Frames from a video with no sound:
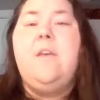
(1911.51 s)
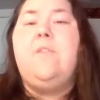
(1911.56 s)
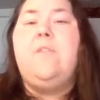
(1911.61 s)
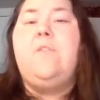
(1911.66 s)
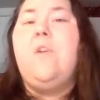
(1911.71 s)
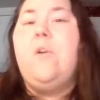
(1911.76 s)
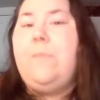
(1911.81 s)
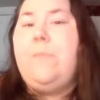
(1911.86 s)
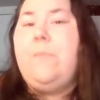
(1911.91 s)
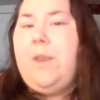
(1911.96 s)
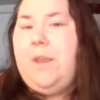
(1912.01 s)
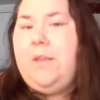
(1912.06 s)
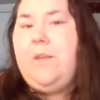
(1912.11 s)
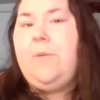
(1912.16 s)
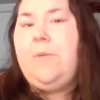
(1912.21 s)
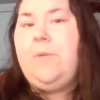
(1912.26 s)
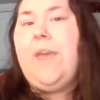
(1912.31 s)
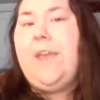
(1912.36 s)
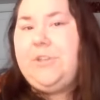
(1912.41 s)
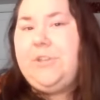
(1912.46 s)
so many
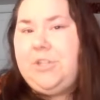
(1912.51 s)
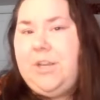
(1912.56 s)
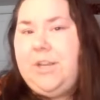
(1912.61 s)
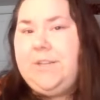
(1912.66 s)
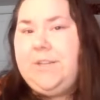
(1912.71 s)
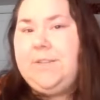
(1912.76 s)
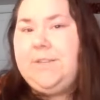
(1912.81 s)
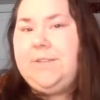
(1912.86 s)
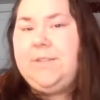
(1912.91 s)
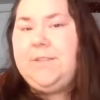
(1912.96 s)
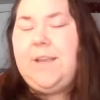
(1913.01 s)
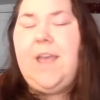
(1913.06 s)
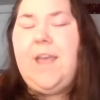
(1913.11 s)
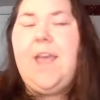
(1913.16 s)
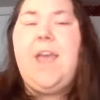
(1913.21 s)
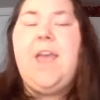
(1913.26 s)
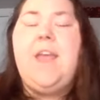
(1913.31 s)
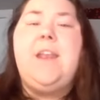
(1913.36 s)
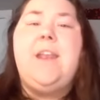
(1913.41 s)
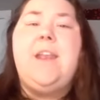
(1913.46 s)
locations,
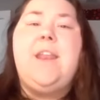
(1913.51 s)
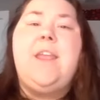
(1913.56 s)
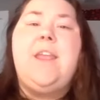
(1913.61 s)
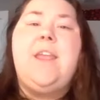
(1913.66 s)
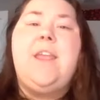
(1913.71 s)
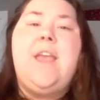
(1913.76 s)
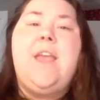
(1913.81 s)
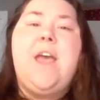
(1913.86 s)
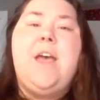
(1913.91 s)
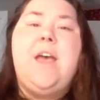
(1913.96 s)
and